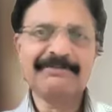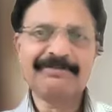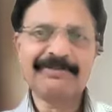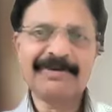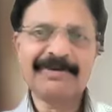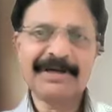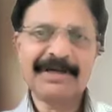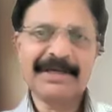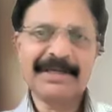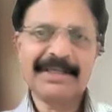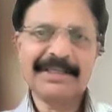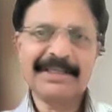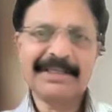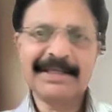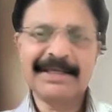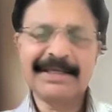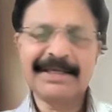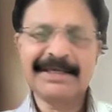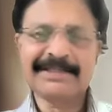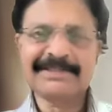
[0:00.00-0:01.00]
of
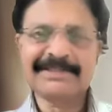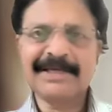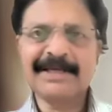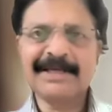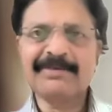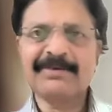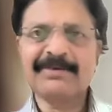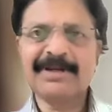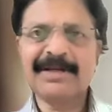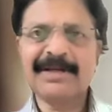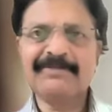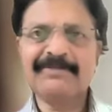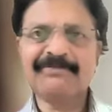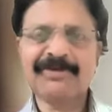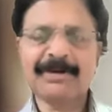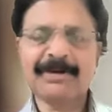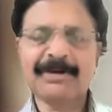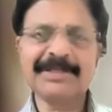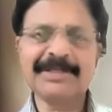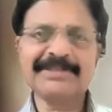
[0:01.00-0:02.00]
the acetylcholine
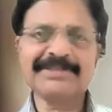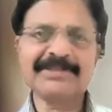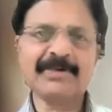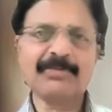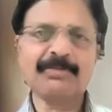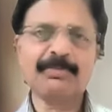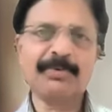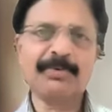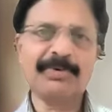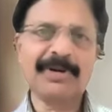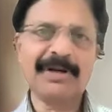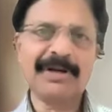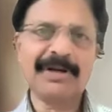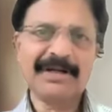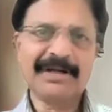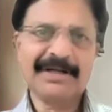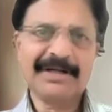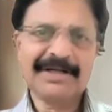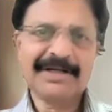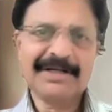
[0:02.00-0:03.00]
from the reserve pool
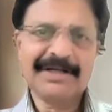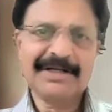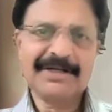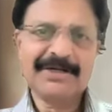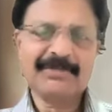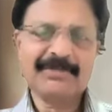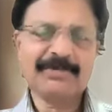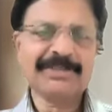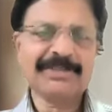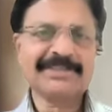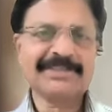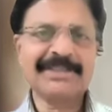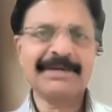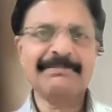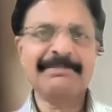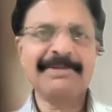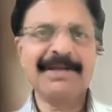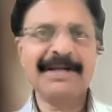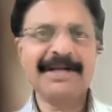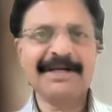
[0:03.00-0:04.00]
towards the
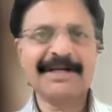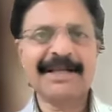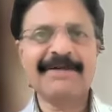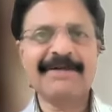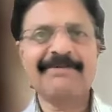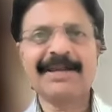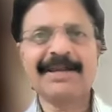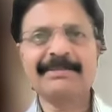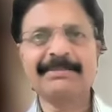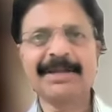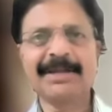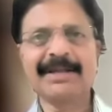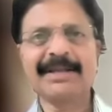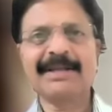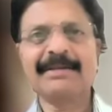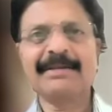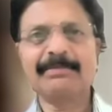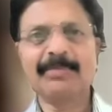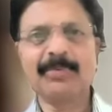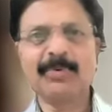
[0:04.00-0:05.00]
immediately
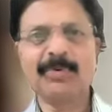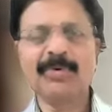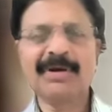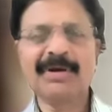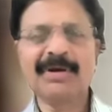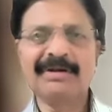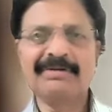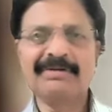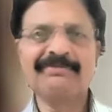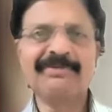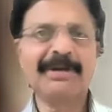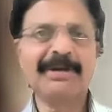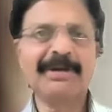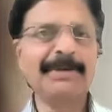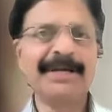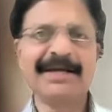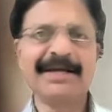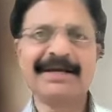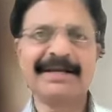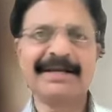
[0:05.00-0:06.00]
available pool will be